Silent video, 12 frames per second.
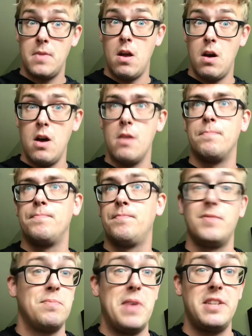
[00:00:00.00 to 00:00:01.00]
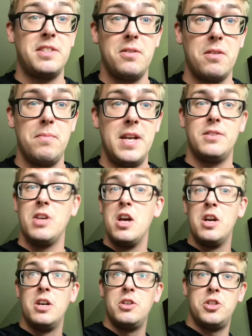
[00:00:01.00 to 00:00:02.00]
arm. That's basically what it means.
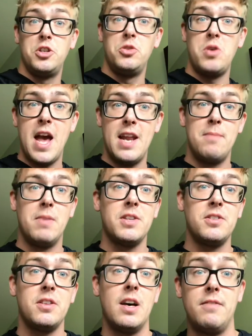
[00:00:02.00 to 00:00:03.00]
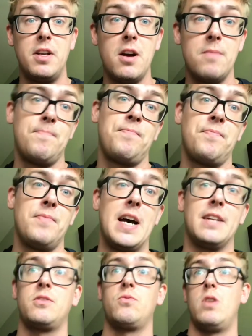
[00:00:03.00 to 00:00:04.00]
Two-headed muscle of the arm.
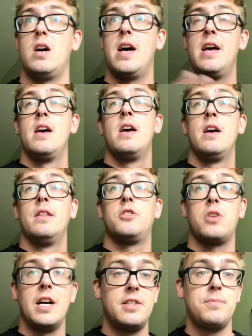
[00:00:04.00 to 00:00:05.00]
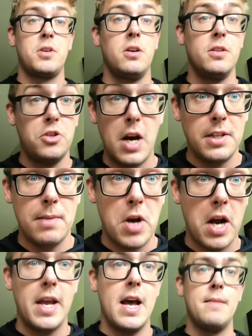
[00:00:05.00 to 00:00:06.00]
That's why the triceps are called the tricep
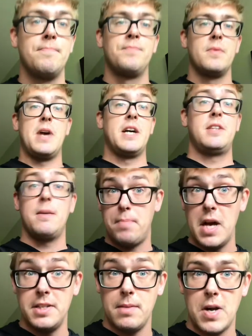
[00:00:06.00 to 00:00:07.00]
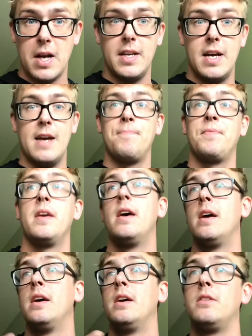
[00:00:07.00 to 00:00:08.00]
brachii. Bicep brachii.
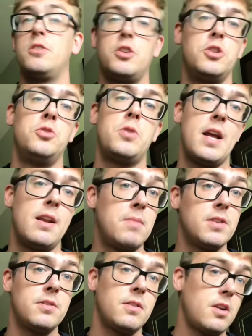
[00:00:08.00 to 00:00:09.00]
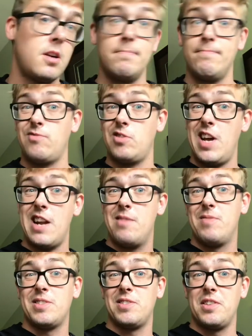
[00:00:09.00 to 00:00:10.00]
Two-headed muscle of the arm, three-headed
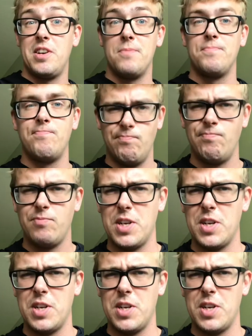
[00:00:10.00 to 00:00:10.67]
muscle of the arm. Pretty